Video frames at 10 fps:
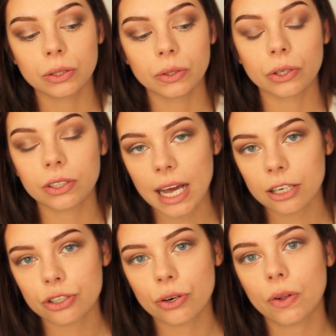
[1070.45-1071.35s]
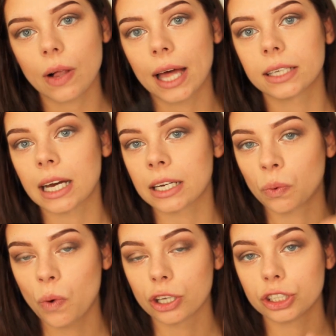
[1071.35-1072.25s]
look natural and I
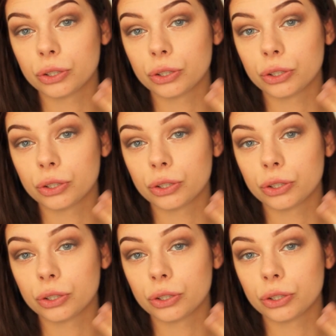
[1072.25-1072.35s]
don't want